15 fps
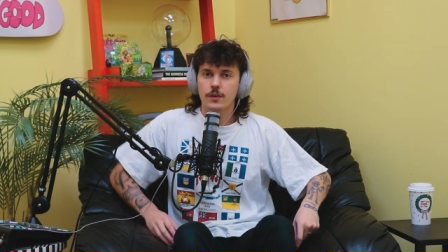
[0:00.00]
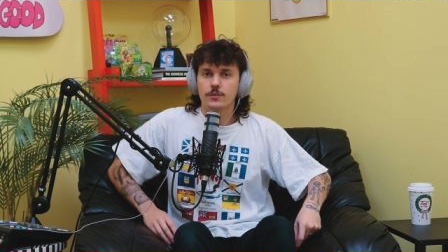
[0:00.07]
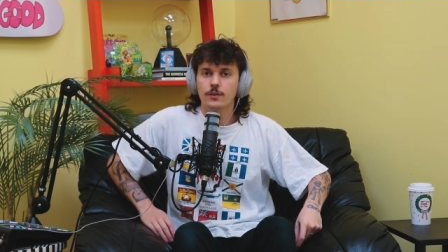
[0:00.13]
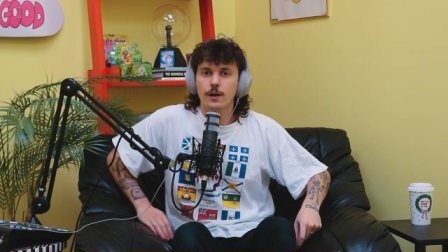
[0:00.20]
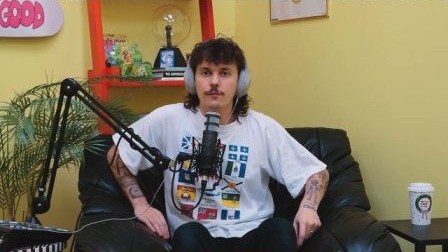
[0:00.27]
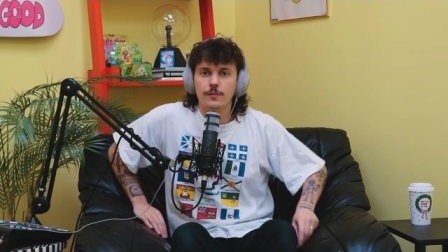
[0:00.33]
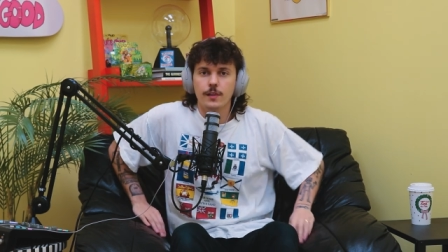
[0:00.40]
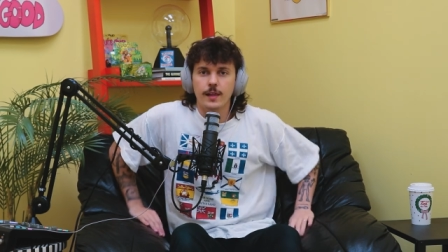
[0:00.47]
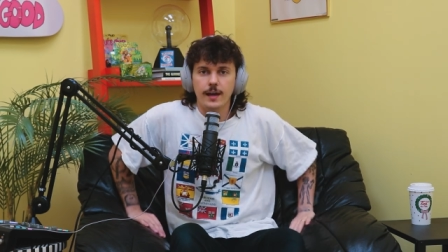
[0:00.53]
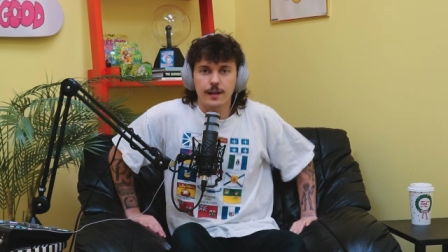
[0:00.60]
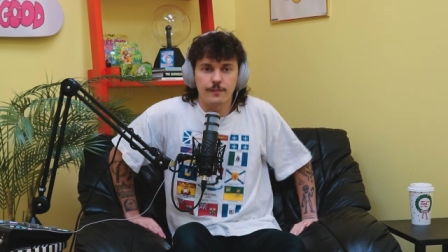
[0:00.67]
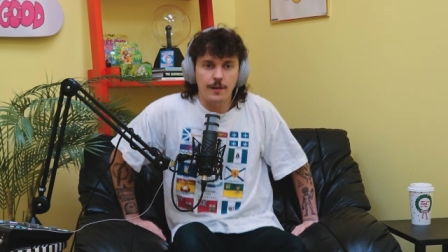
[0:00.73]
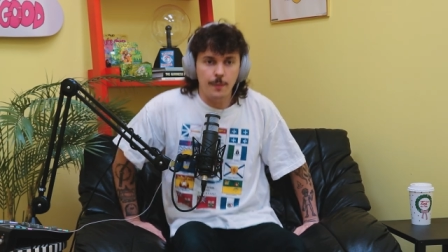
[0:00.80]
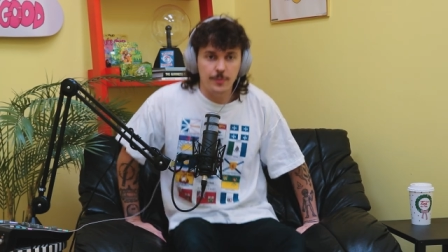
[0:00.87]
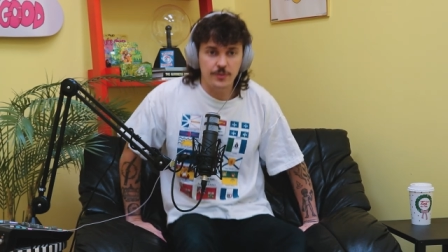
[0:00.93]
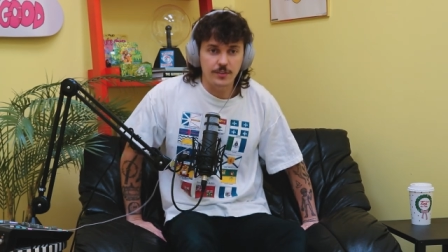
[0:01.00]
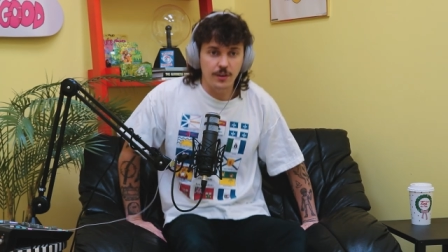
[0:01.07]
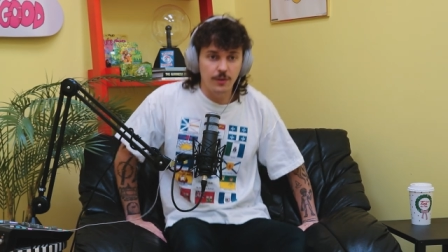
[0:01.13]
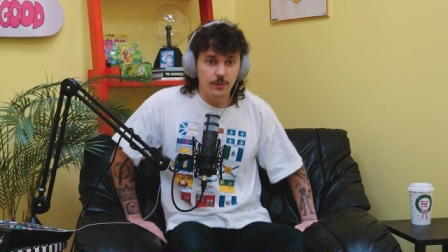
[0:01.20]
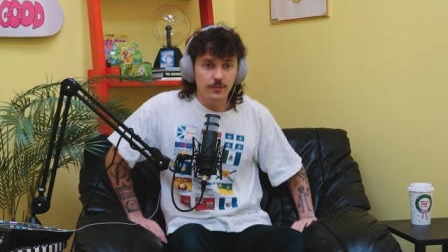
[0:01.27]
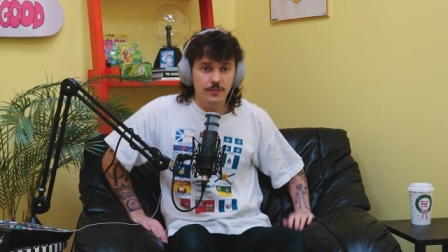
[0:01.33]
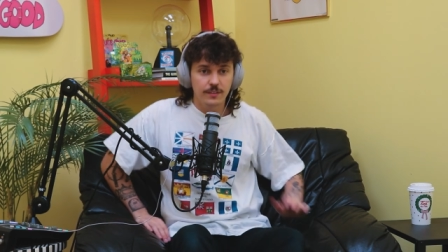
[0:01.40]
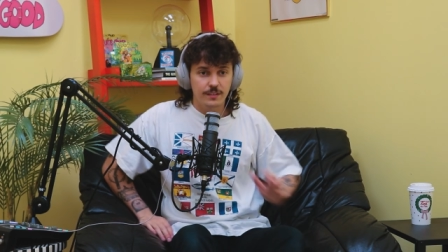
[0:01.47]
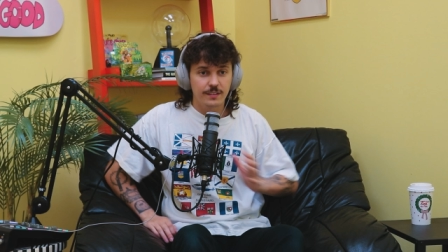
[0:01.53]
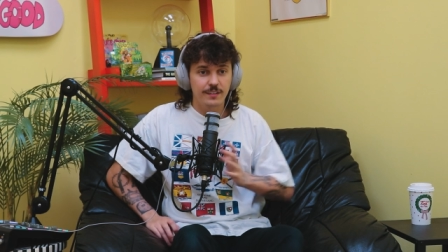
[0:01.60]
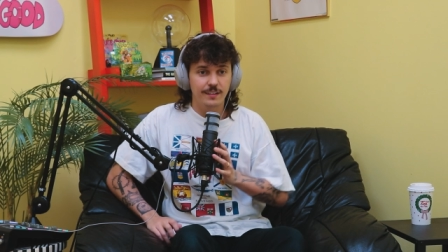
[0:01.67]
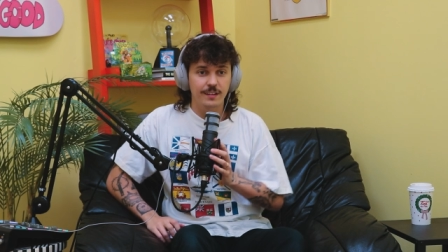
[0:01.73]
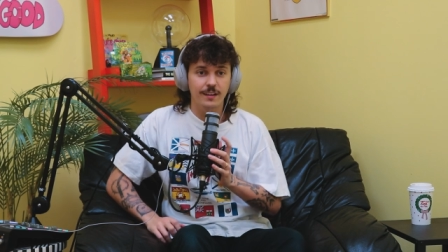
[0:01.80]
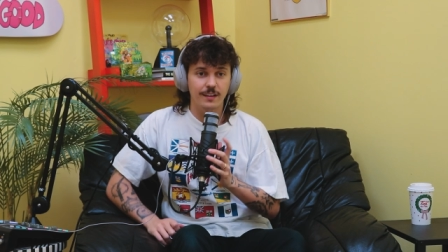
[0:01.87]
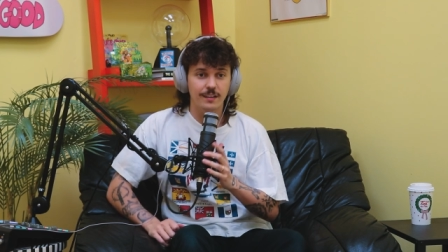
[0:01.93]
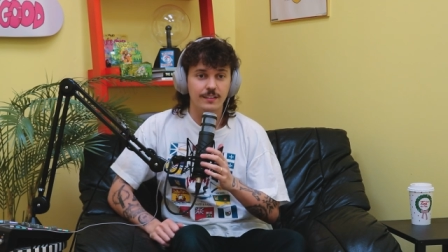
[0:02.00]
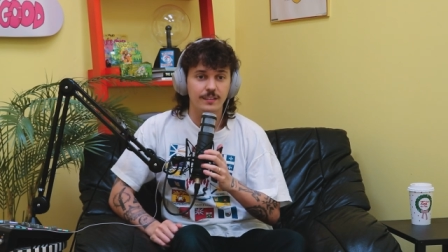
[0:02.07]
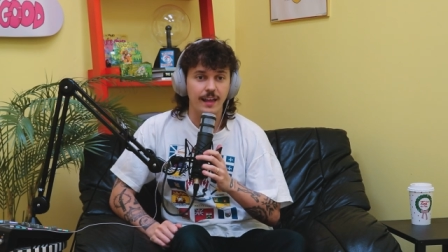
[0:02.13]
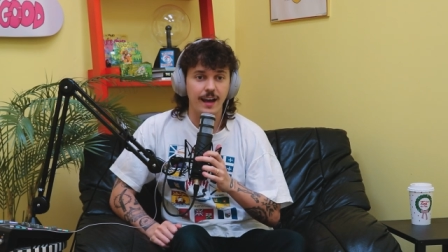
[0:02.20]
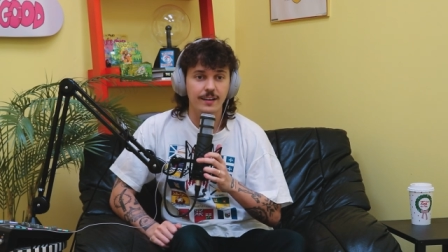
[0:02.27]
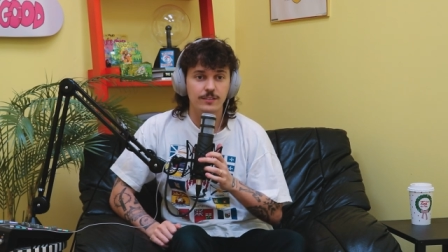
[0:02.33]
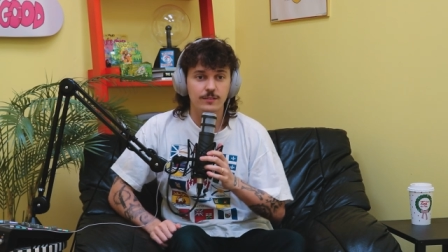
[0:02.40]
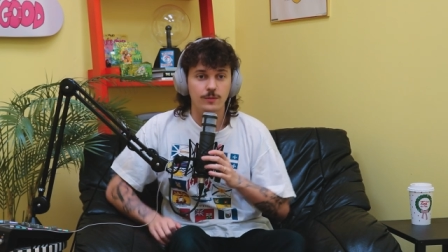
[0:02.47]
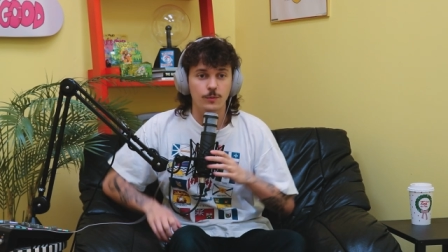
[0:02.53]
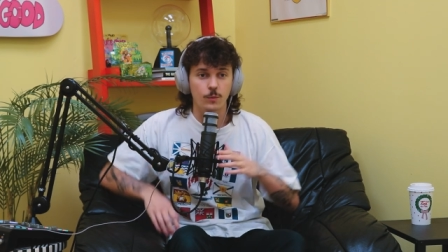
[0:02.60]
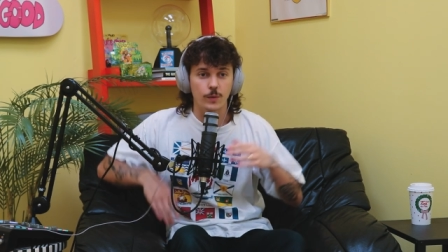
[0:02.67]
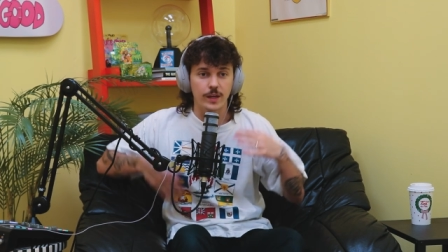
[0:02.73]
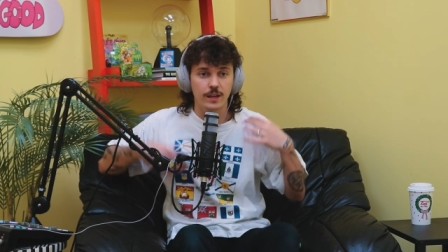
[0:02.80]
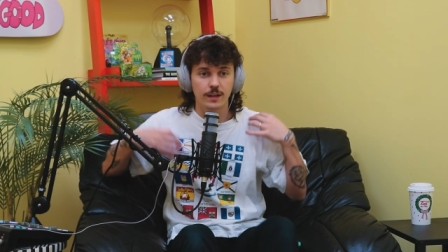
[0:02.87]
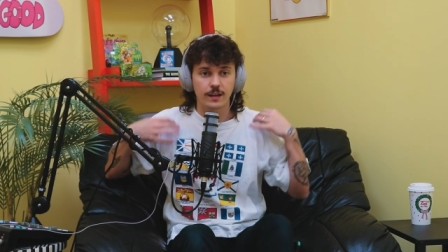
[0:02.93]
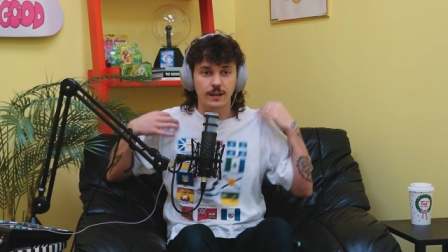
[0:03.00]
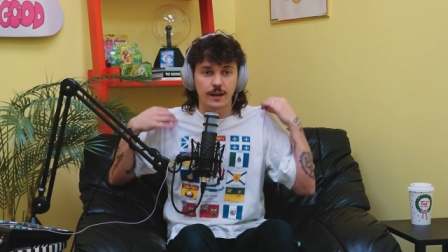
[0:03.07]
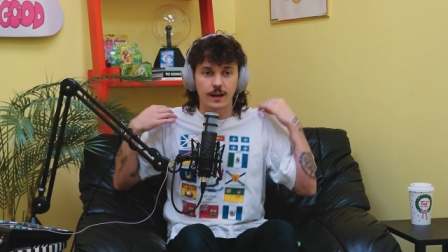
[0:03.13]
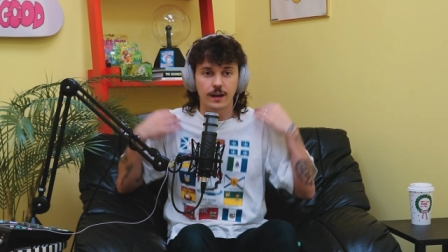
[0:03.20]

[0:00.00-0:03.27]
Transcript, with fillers: Sorry for the lack of episode last week.